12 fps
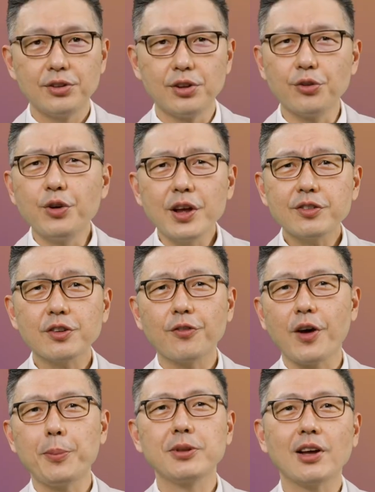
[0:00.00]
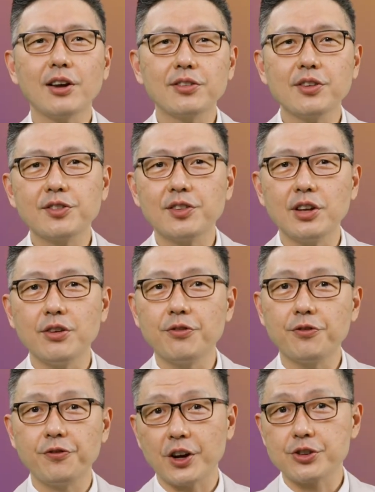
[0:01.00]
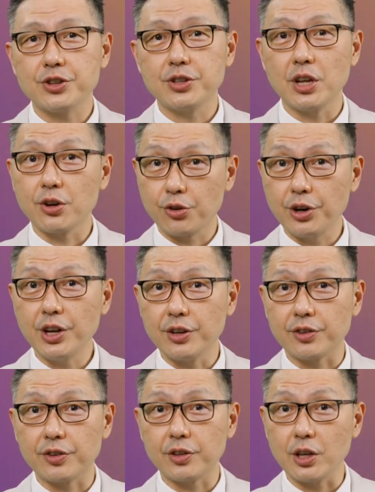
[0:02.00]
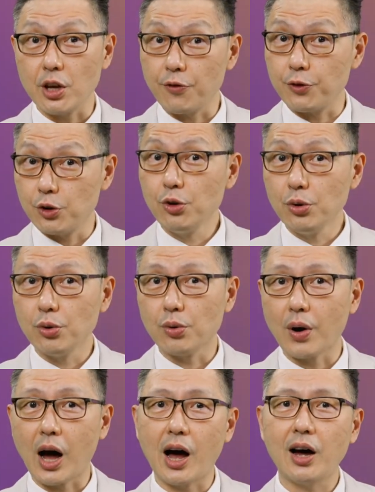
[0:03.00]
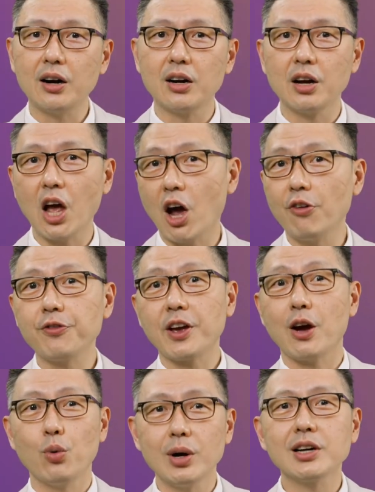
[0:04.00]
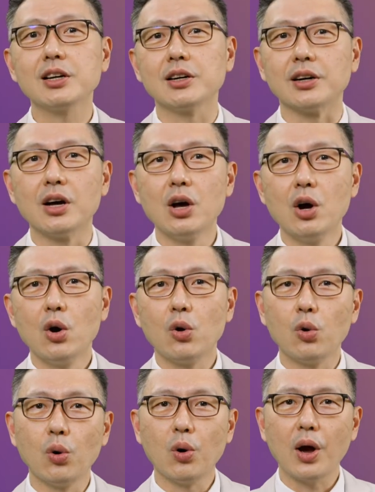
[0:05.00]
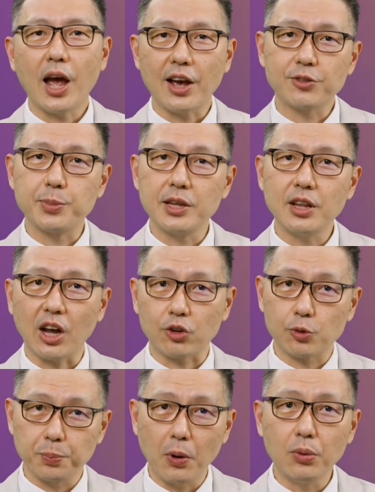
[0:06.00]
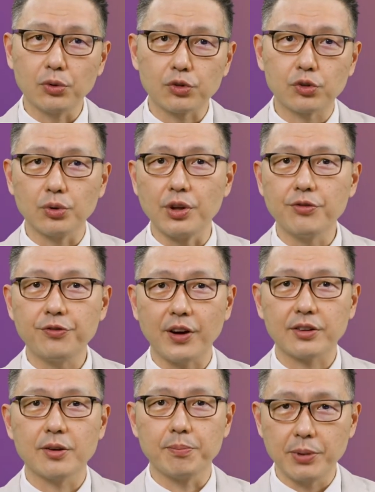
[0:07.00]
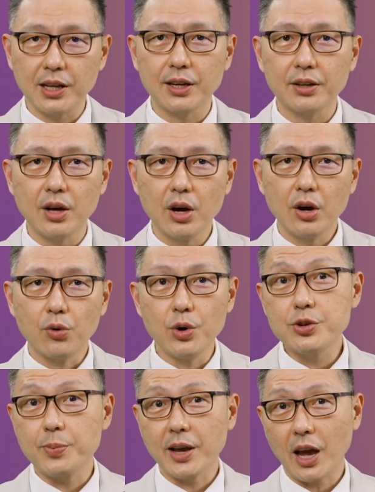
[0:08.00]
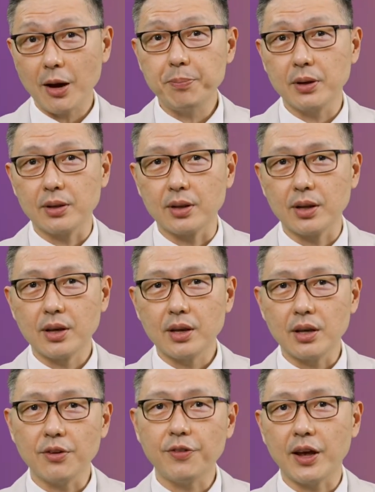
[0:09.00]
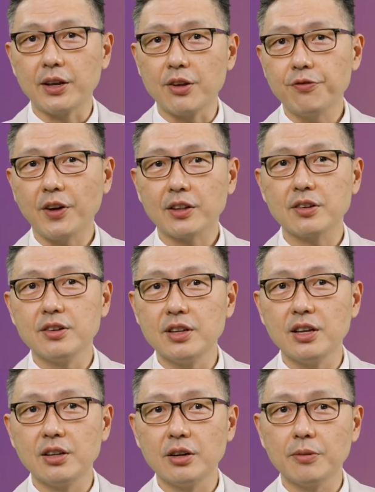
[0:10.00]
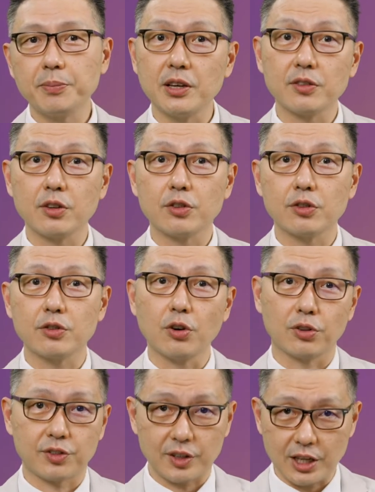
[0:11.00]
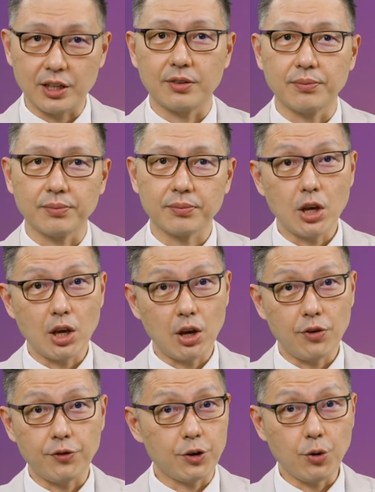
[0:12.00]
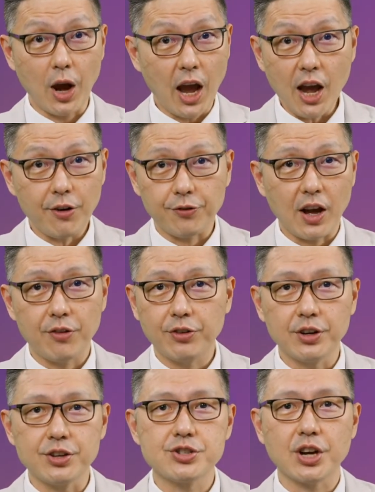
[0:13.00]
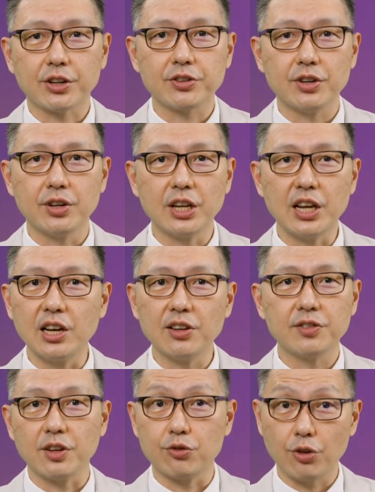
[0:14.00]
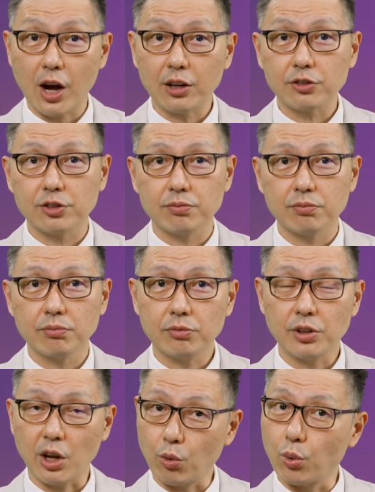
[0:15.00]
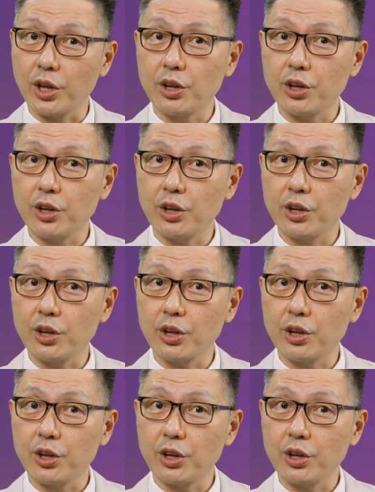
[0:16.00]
The risk of hepatitis C infection increases if you are a healthcare worker who has been exposed to infected blood, which may happen if an infected needle pierces your skin. If you have ever injected illicit drugs, that will